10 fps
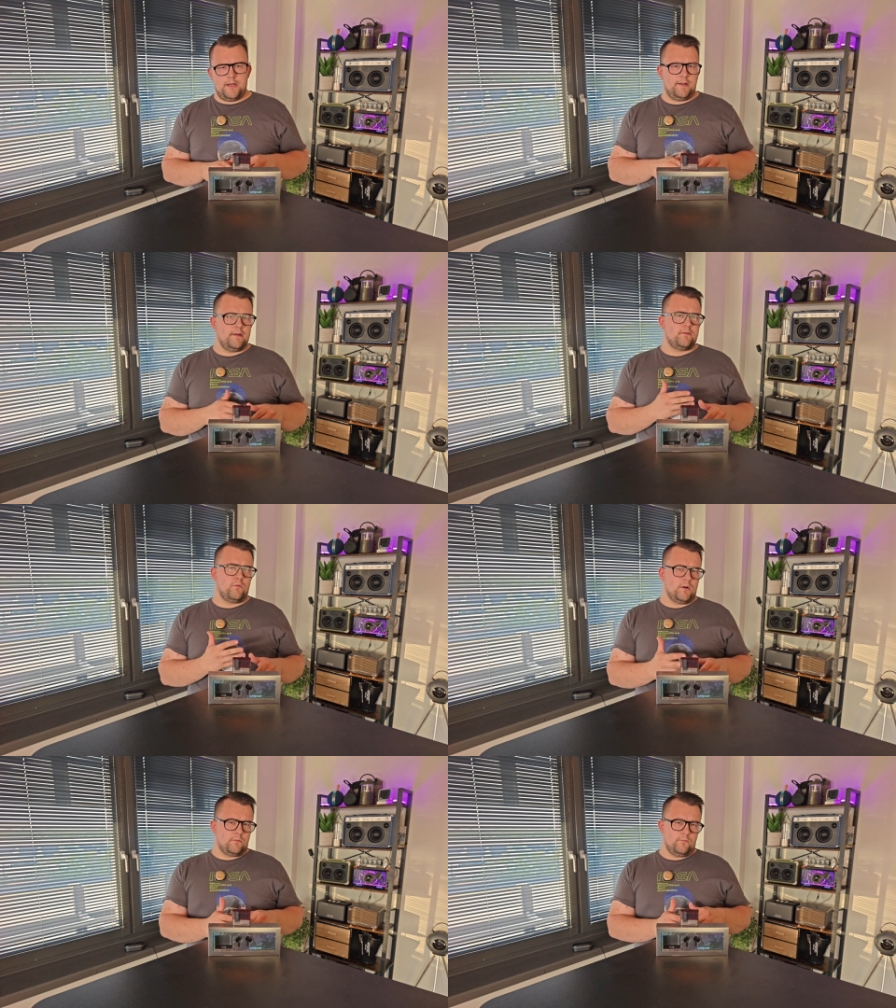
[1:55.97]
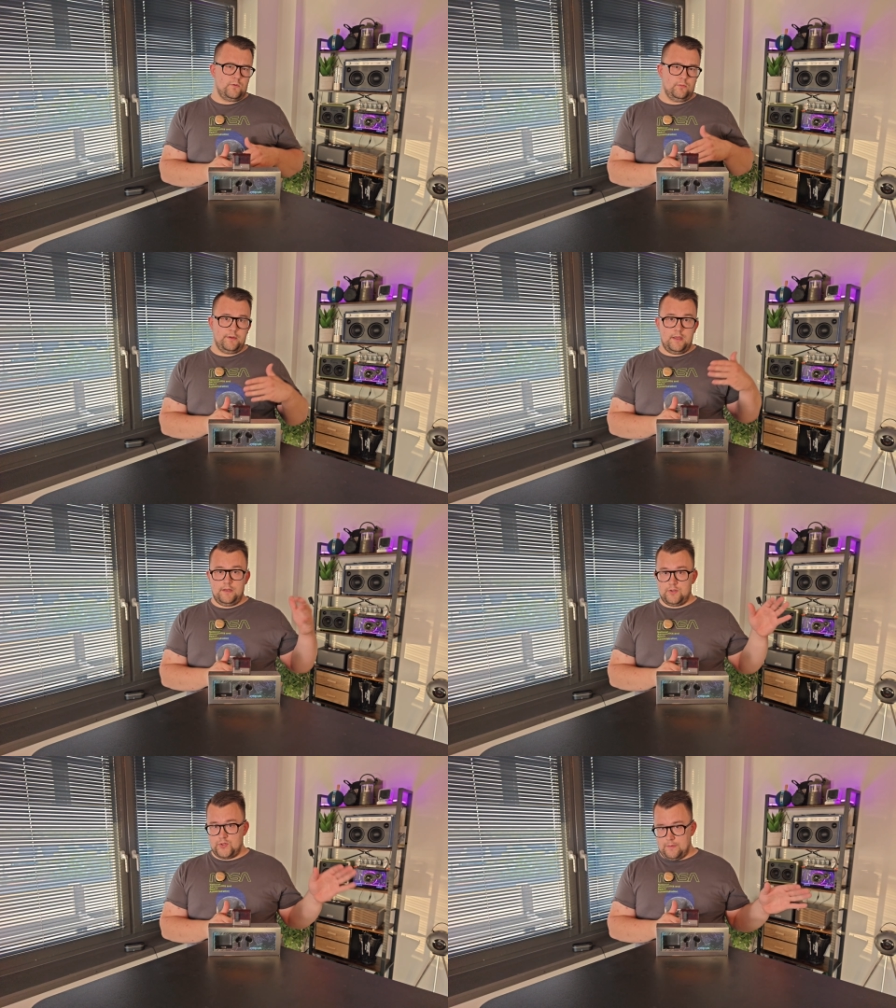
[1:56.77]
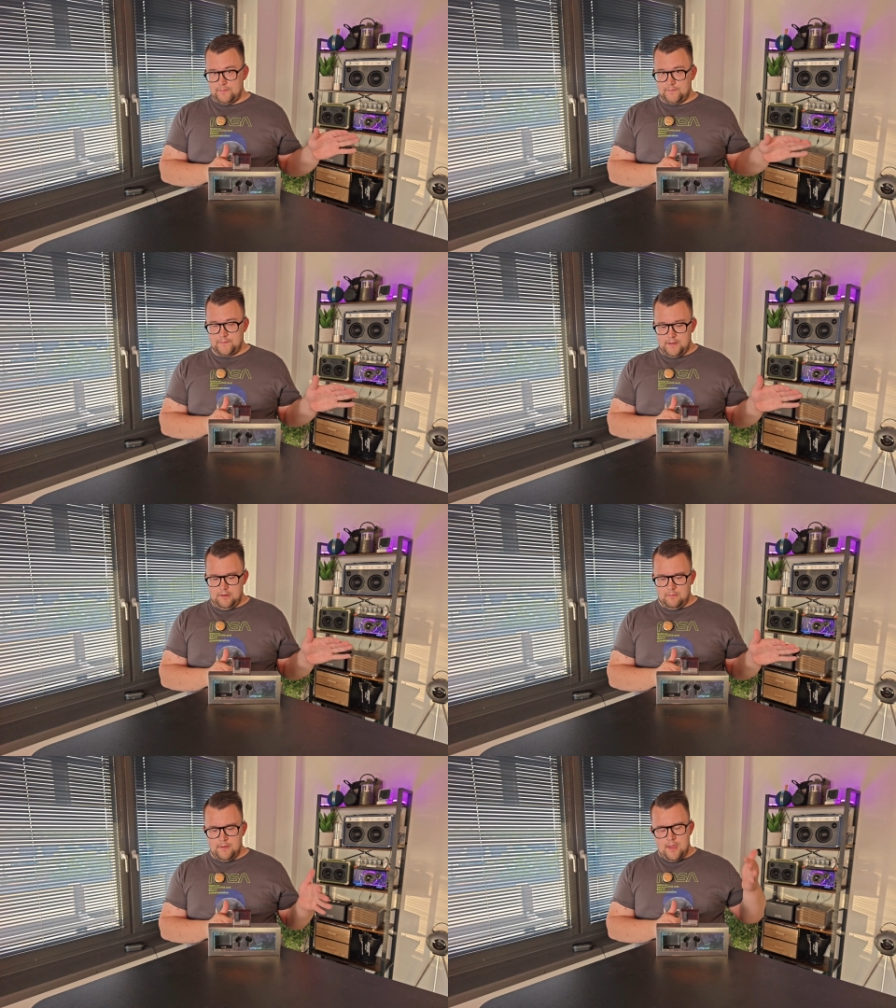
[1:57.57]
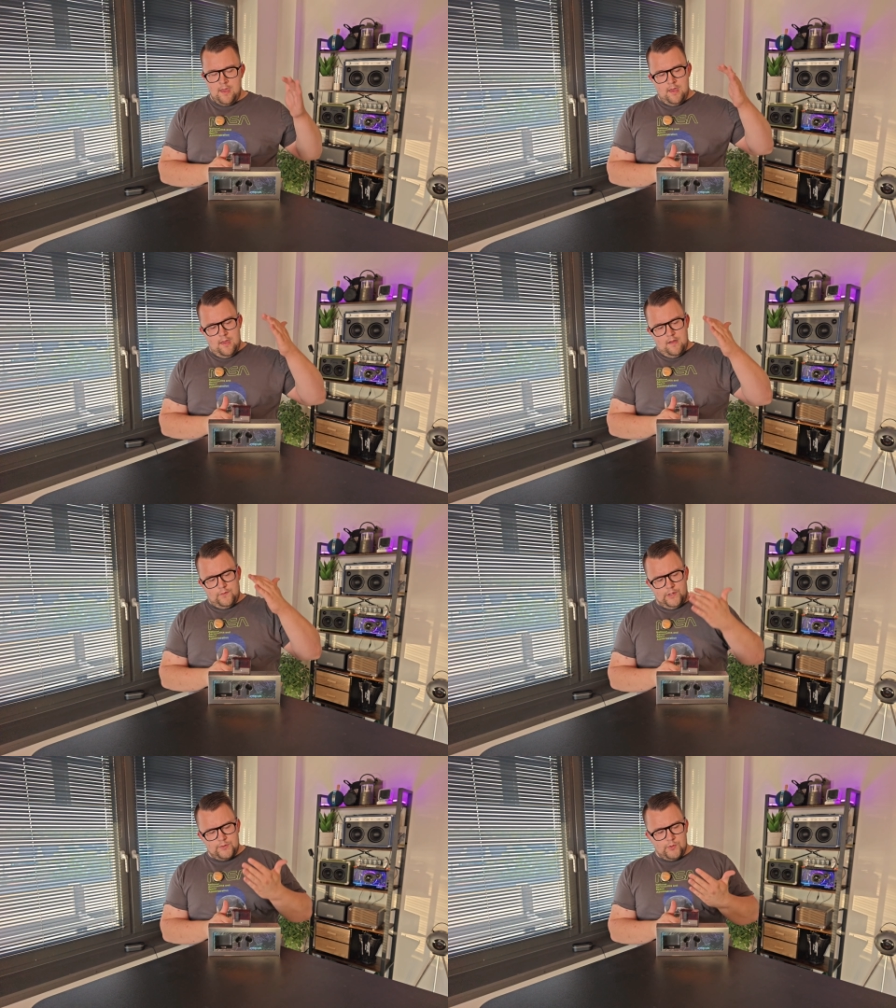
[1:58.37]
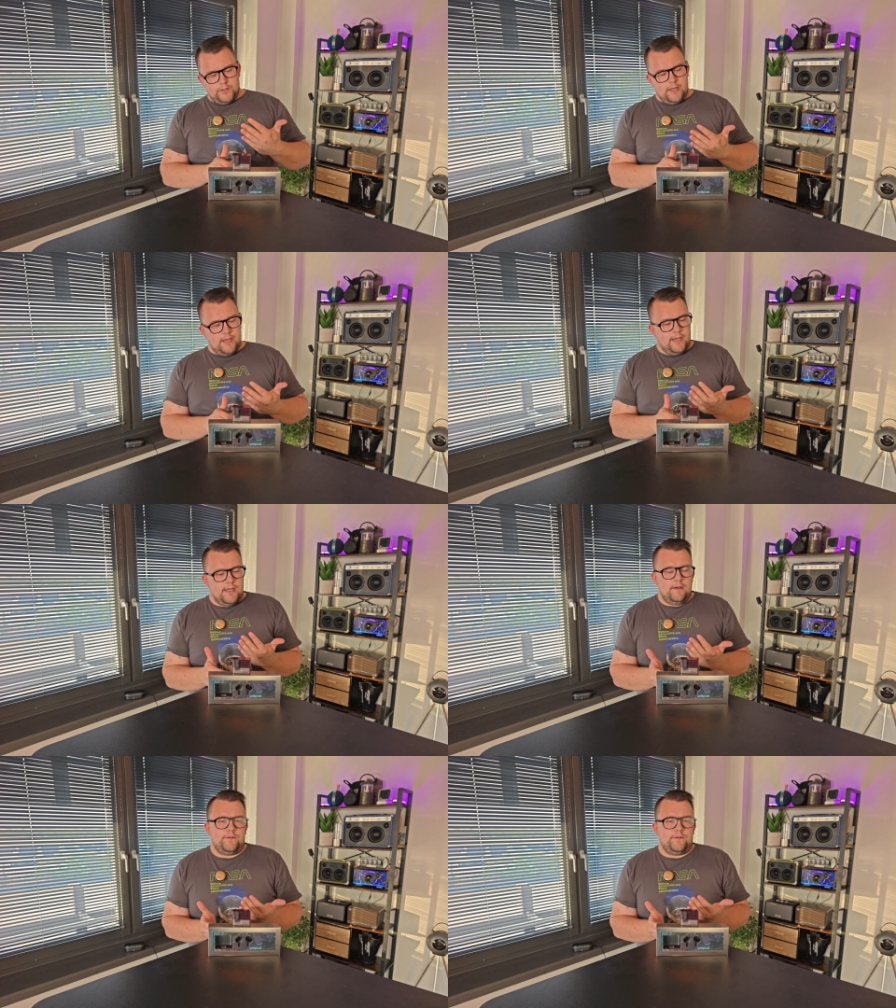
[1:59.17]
and that one will be in a separate video. For this one, I